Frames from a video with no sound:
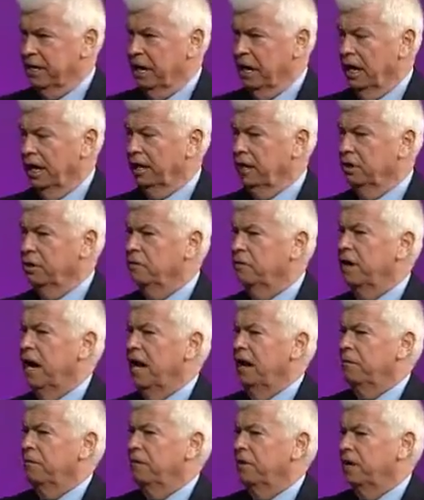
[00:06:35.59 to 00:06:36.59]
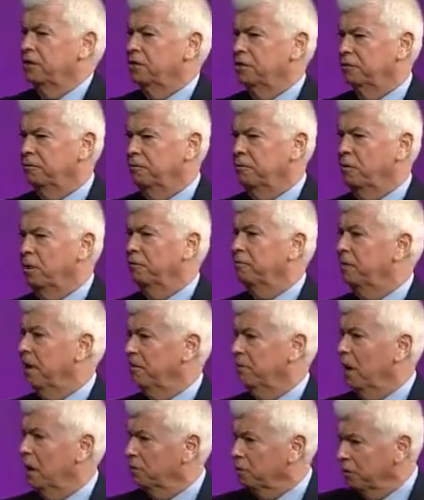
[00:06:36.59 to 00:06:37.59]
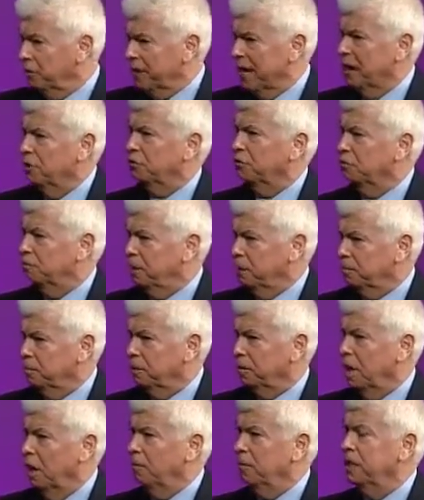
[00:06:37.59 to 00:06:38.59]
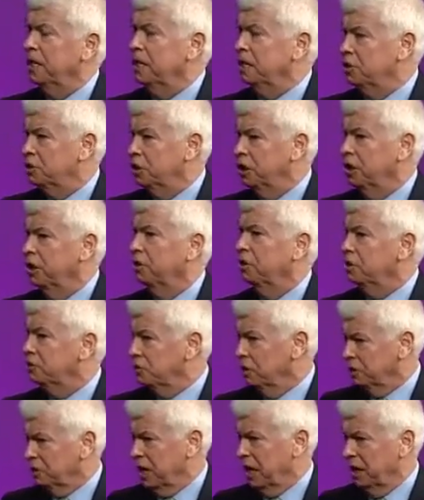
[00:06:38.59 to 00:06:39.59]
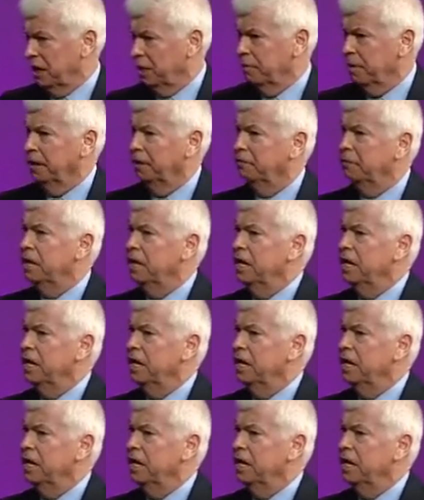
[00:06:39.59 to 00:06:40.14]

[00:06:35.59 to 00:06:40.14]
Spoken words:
Here you've got it. We've got some 400,000 to 500,000 people coming each year is undocumented.